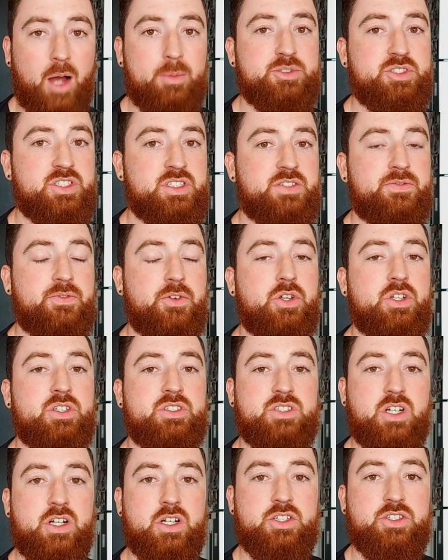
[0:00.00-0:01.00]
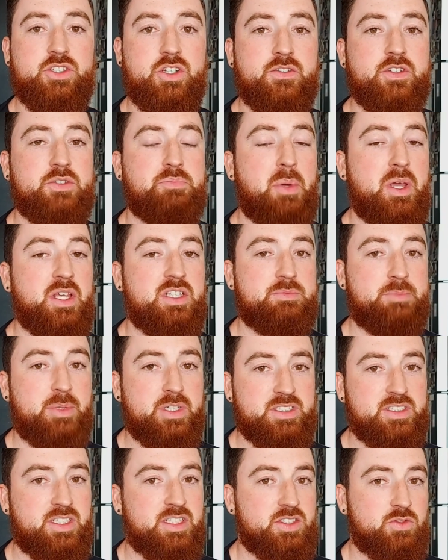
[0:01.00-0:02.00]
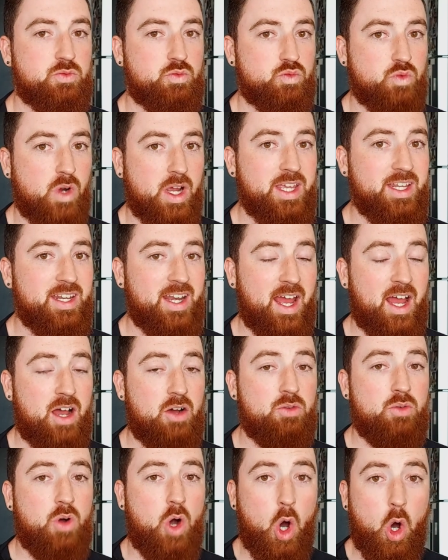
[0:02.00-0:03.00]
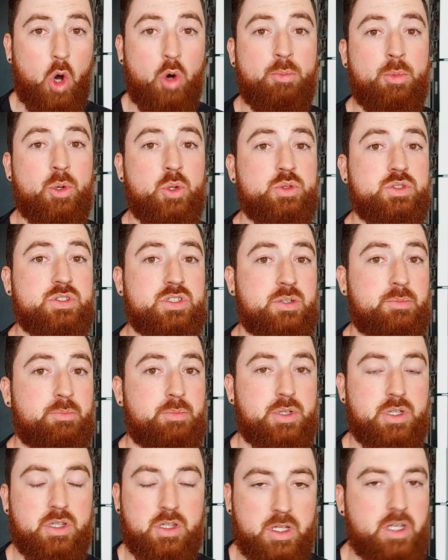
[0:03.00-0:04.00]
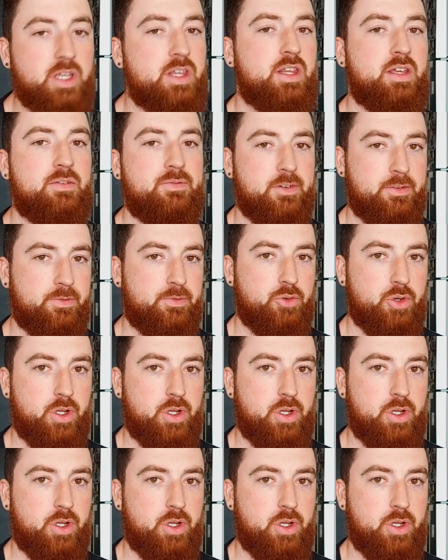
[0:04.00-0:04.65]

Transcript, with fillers: options for you to start a service-based business right now, almost completely for